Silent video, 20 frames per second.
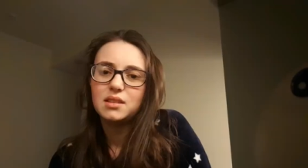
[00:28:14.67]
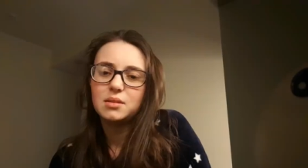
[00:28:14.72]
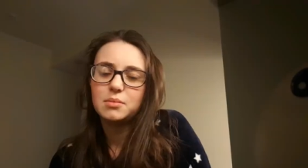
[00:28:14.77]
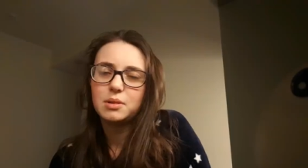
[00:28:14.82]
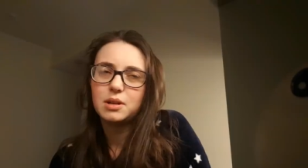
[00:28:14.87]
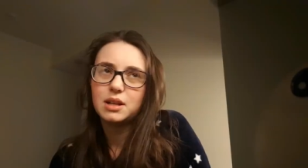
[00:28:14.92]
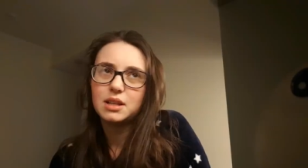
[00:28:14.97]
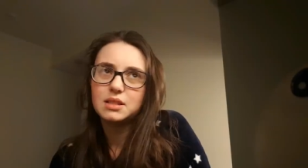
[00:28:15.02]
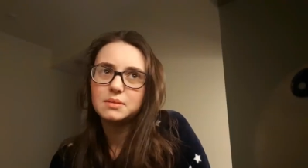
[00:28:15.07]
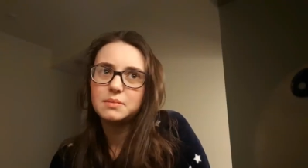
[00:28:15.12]

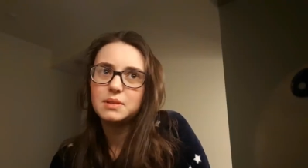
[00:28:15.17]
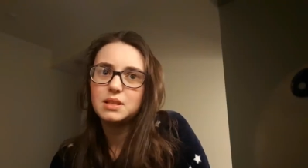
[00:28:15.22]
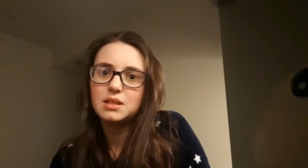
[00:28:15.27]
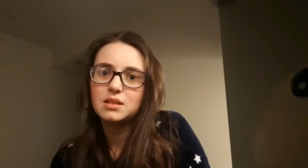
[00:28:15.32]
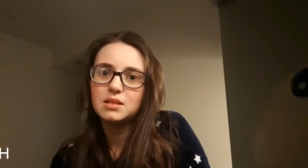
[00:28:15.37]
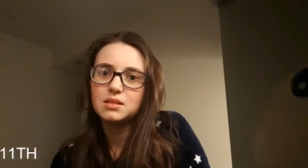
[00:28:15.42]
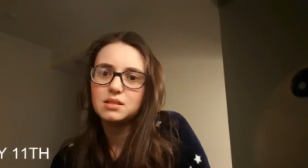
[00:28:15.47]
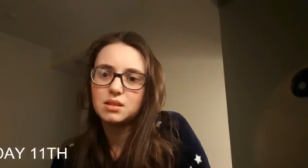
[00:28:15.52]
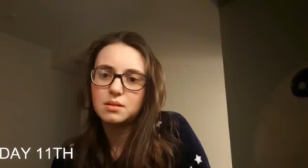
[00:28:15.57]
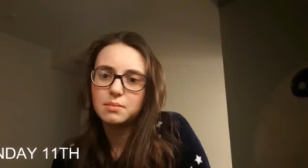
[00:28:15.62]
Someone asked me
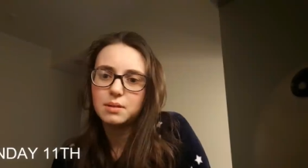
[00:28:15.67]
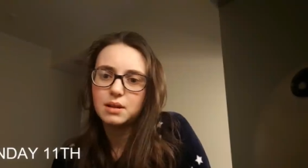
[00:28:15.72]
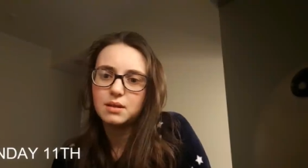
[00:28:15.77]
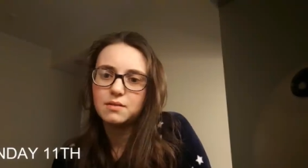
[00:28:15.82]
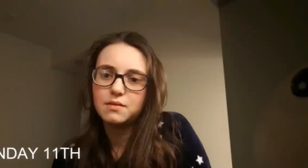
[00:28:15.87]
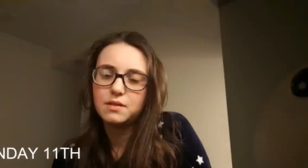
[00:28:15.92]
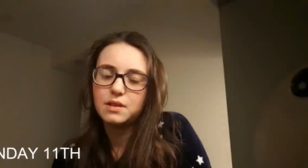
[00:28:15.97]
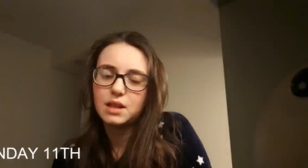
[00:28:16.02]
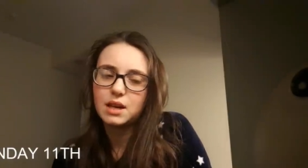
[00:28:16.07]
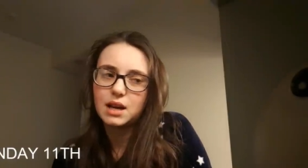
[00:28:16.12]
to sub
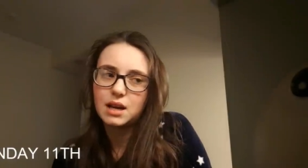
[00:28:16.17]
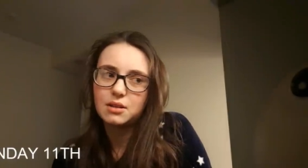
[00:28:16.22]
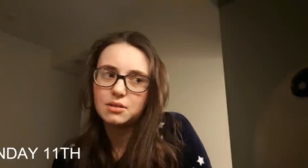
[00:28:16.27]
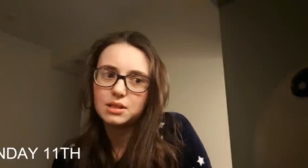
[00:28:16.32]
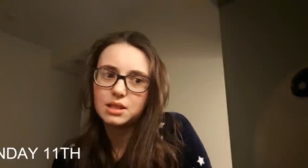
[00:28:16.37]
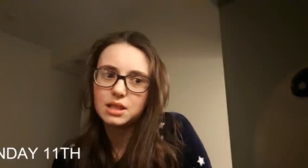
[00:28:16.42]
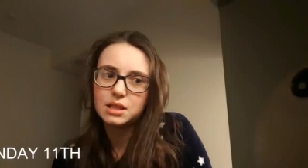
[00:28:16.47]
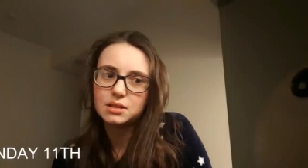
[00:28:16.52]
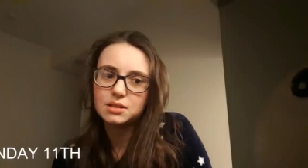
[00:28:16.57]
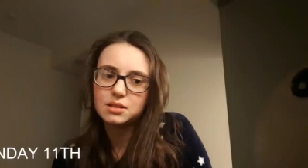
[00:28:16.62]
in for the
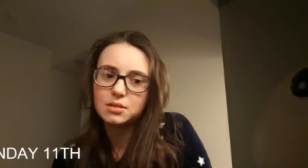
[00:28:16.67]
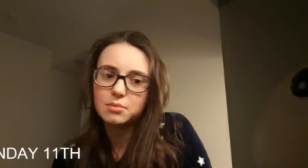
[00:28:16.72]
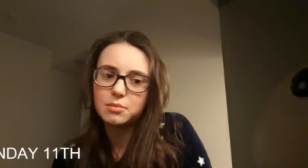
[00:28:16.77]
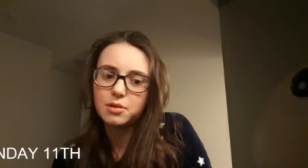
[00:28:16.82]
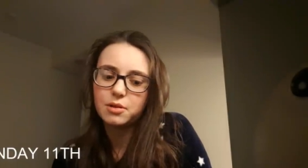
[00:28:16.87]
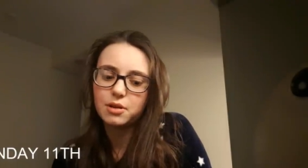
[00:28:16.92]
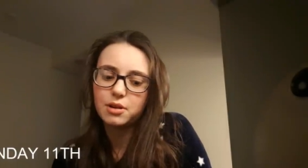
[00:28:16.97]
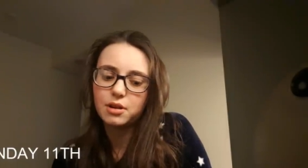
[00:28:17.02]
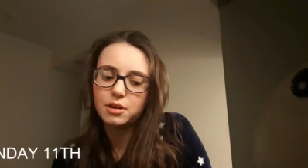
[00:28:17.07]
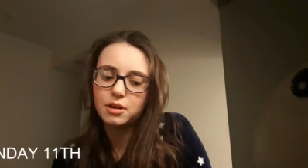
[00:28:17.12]
outing
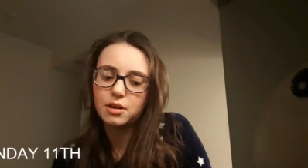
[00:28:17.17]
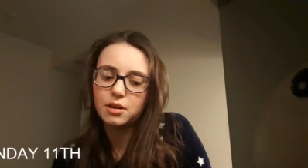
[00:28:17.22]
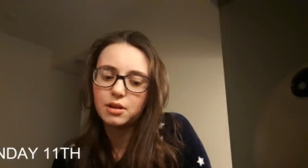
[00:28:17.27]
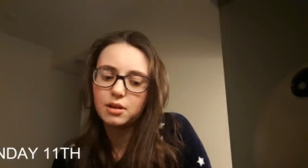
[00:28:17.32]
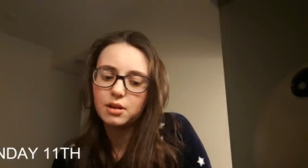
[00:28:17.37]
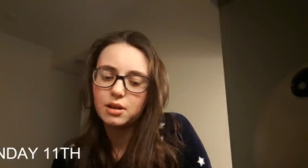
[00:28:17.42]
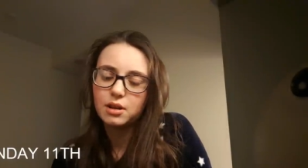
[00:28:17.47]
tomorrow